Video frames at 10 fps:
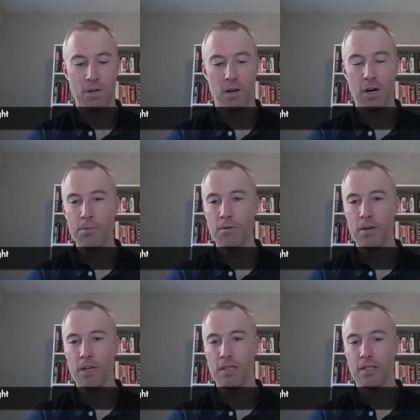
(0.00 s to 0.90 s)

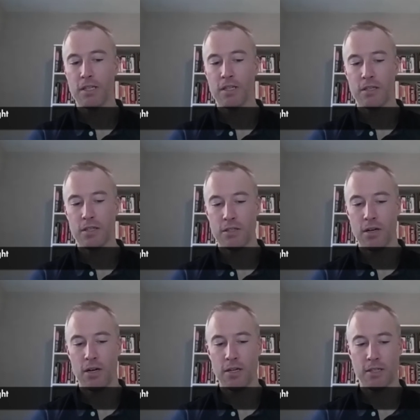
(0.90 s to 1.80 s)
Copyright does
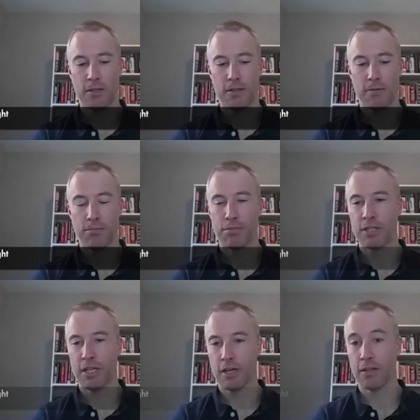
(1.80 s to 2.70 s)
not
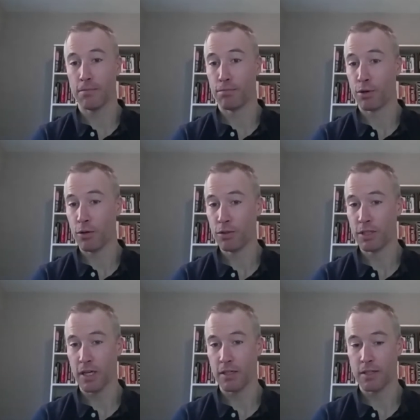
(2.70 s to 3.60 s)
protect the
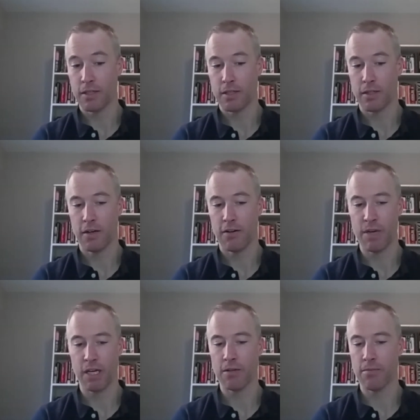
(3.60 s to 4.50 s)
process of
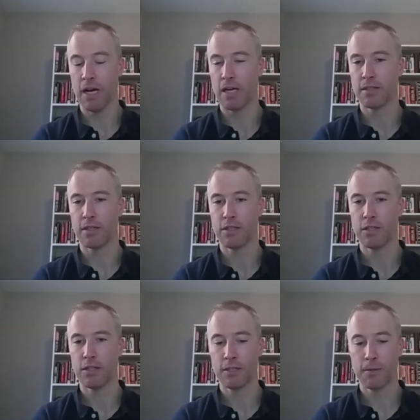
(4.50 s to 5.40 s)
making the mask. It's
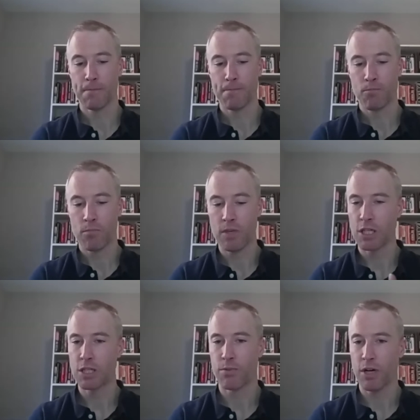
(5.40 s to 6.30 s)
just the
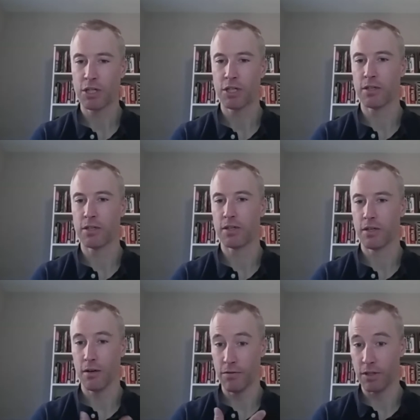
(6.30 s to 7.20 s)
expression
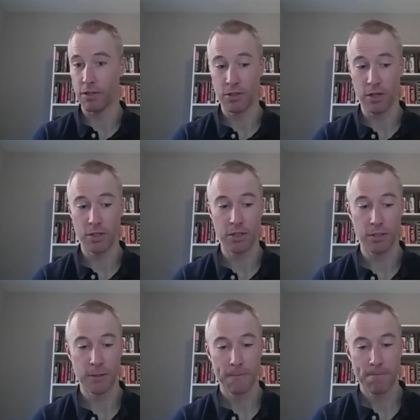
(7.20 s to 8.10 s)
of the
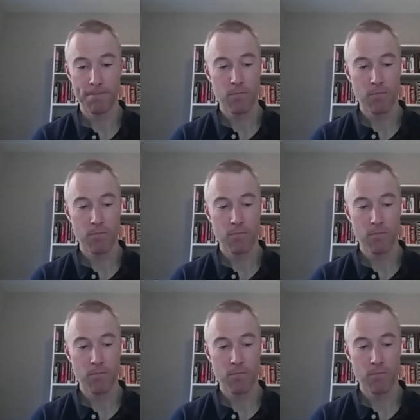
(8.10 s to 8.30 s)
instructions.